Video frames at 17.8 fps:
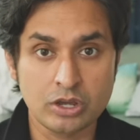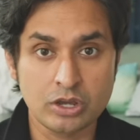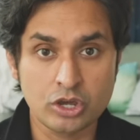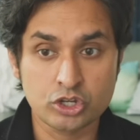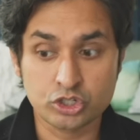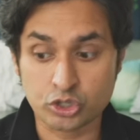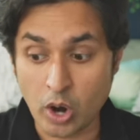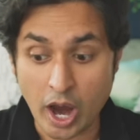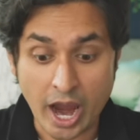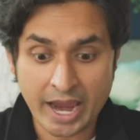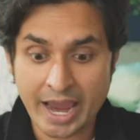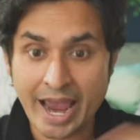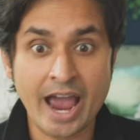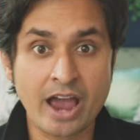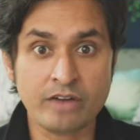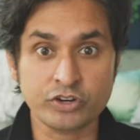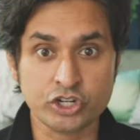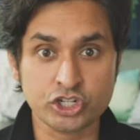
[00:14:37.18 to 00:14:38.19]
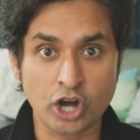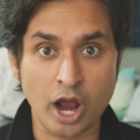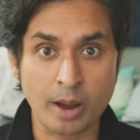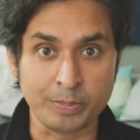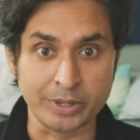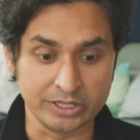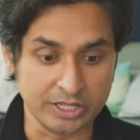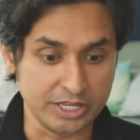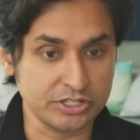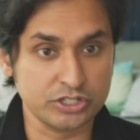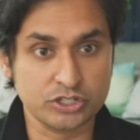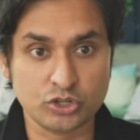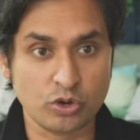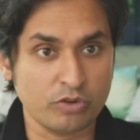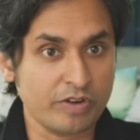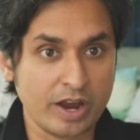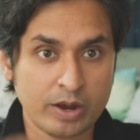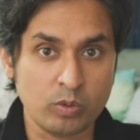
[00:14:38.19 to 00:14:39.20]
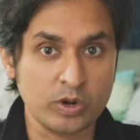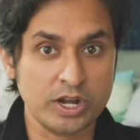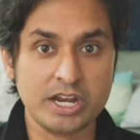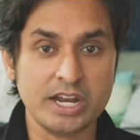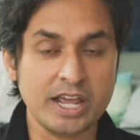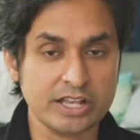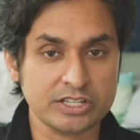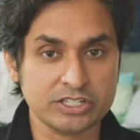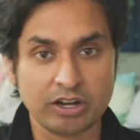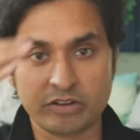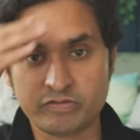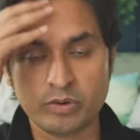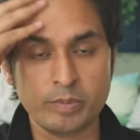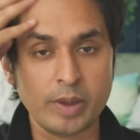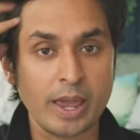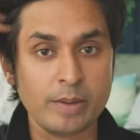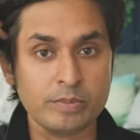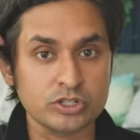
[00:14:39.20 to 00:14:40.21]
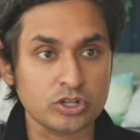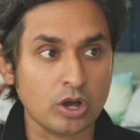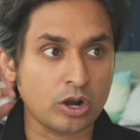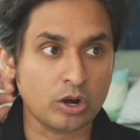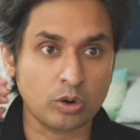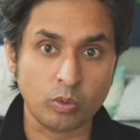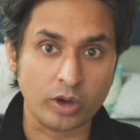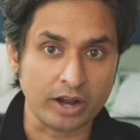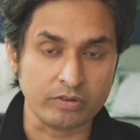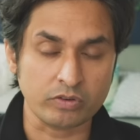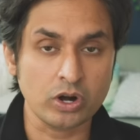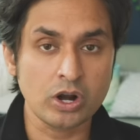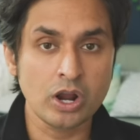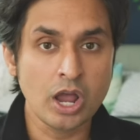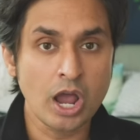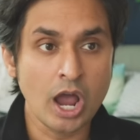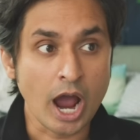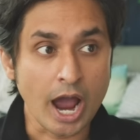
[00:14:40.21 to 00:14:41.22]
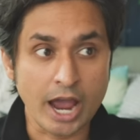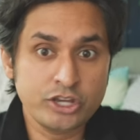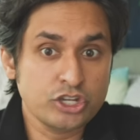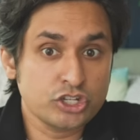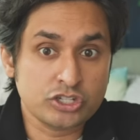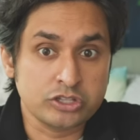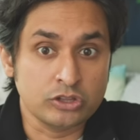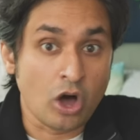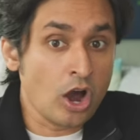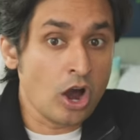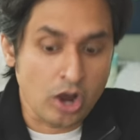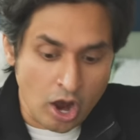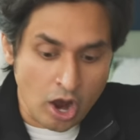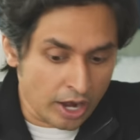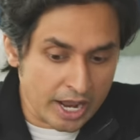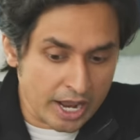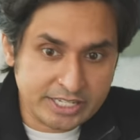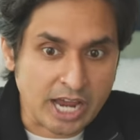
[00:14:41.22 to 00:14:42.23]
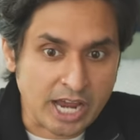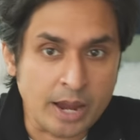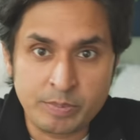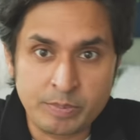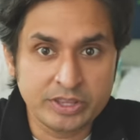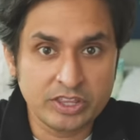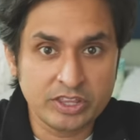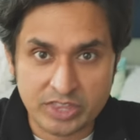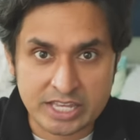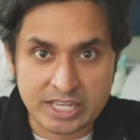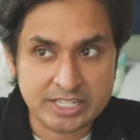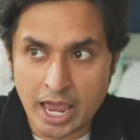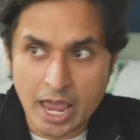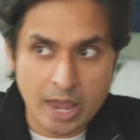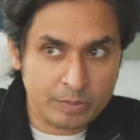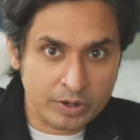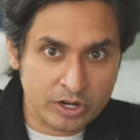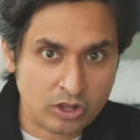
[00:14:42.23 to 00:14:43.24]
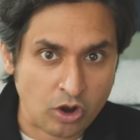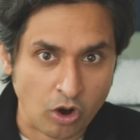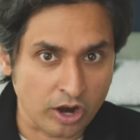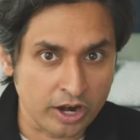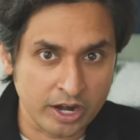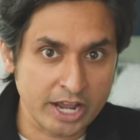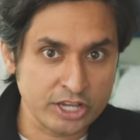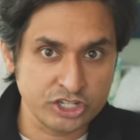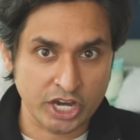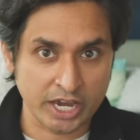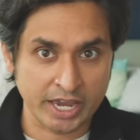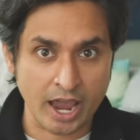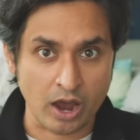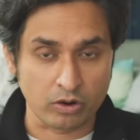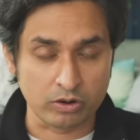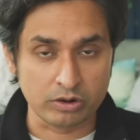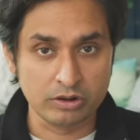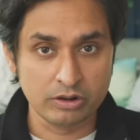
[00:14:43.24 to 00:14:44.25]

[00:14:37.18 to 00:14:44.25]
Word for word: So I have a shopping list. So if I need to get stuff from Amazon or whatever, I just log on, I type in the things I have in the cart and I check out.